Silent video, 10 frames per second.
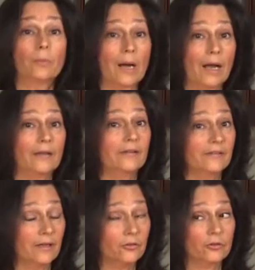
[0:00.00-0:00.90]
by the
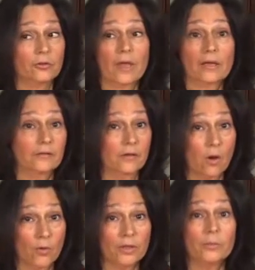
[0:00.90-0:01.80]
center that is
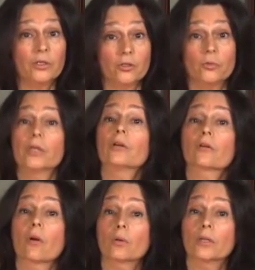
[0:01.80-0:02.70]
going to be doing your
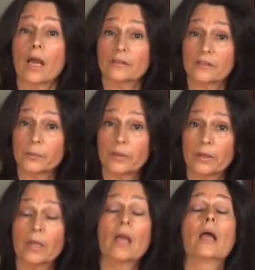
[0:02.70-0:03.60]
colonoscopy.